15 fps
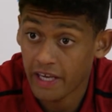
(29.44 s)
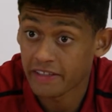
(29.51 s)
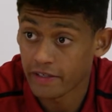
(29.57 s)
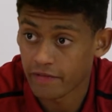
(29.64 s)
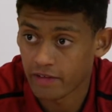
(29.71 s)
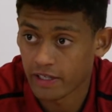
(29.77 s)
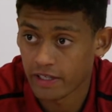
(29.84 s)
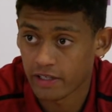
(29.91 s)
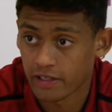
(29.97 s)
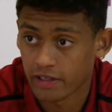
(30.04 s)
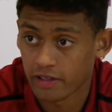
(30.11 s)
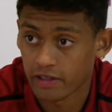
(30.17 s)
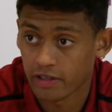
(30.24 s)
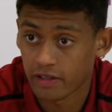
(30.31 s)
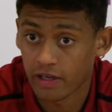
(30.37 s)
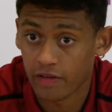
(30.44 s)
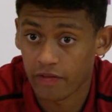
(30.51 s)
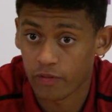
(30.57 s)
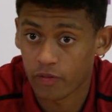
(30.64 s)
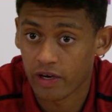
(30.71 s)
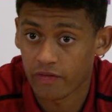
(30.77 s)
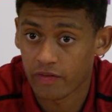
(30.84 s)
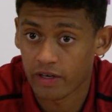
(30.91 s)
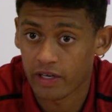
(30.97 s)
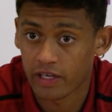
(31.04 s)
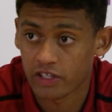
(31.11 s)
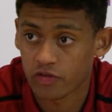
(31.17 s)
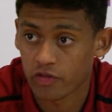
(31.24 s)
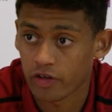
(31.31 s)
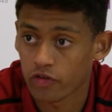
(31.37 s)
Yeah, definitely. Uh, I think we have a,
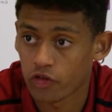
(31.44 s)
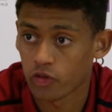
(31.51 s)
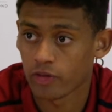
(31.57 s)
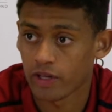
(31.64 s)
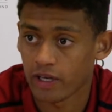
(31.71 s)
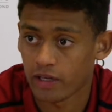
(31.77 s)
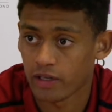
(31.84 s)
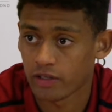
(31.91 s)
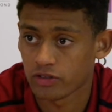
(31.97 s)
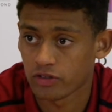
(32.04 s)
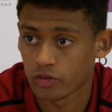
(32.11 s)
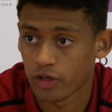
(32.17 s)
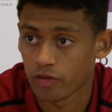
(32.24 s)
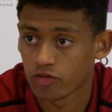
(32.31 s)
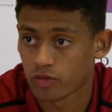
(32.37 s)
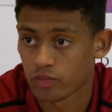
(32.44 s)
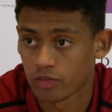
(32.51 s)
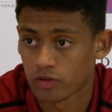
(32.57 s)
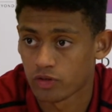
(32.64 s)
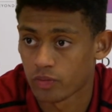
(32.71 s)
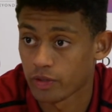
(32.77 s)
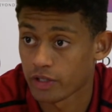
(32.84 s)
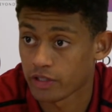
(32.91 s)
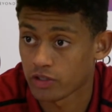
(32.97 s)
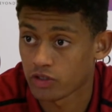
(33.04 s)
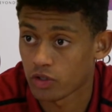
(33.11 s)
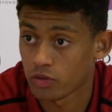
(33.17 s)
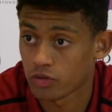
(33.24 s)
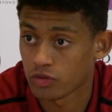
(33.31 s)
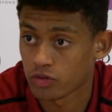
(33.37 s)
a, strong group there, so you have to to be on your
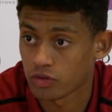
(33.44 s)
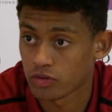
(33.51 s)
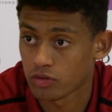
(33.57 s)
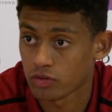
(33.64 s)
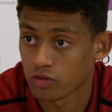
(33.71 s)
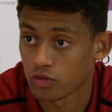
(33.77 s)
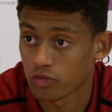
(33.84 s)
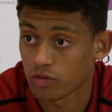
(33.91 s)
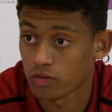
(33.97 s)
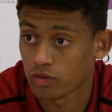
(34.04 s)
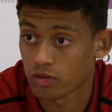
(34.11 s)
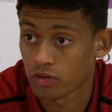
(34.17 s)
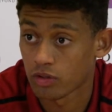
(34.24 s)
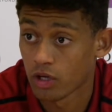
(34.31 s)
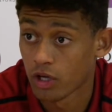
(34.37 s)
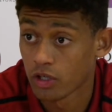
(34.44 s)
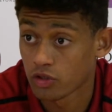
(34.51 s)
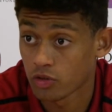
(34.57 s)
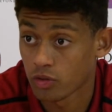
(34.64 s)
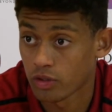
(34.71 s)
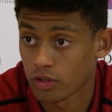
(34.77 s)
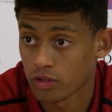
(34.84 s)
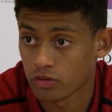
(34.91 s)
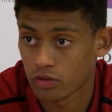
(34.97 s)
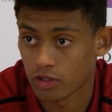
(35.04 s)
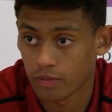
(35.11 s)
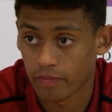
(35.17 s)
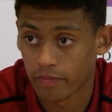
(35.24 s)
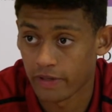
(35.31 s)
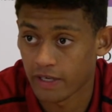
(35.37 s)
toes to to to, to
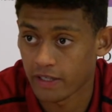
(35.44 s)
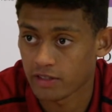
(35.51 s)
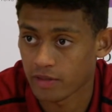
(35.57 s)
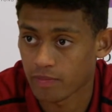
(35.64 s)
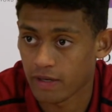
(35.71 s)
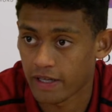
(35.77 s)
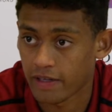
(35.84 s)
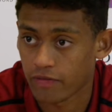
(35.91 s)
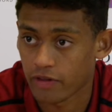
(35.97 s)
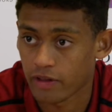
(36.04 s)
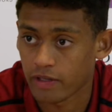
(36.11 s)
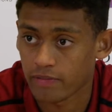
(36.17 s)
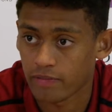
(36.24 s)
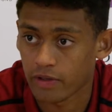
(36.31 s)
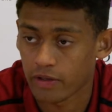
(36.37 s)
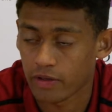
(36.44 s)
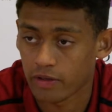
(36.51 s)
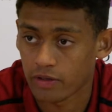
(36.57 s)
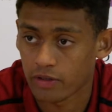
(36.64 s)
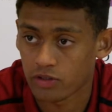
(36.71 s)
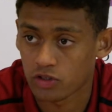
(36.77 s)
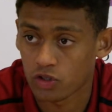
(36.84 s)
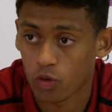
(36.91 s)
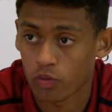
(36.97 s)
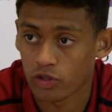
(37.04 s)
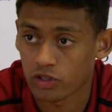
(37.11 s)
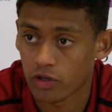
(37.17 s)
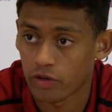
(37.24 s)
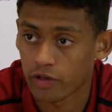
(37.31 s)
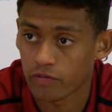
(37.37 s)
get minutes and play for them. Uh, so it's
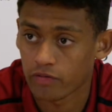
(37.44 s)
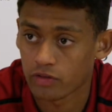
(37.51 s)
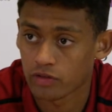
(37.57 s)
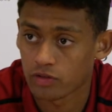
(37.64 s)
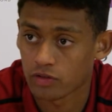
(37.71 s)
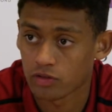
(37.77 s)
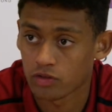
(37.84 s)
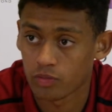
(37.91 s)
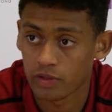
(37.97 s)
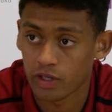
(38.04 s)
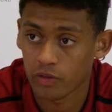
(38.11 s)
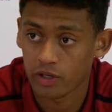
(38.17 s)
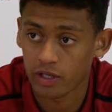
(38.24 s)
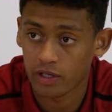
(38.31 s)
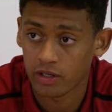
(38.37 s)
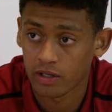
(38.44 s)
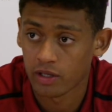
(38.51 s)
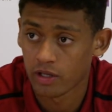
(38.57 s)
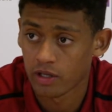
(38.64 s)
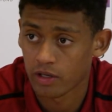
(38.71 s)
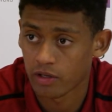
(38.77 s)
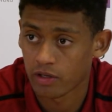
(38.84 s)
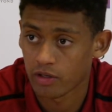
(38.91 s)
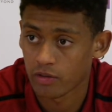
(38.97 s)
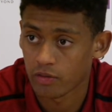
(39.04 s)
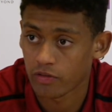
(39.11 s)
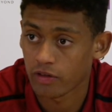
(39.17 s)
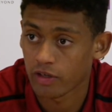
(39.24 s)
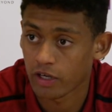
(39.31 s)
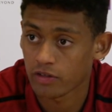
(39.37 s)
always learningful to, to be away uh,
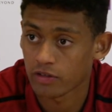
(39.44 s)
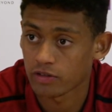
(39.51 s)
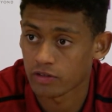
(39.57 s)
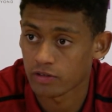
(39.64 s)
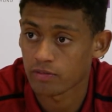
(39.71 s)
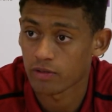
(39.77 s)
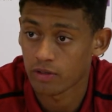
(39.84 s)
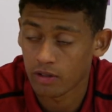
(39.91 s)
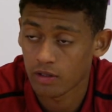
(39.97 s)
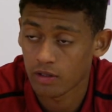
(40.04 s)
with the national team.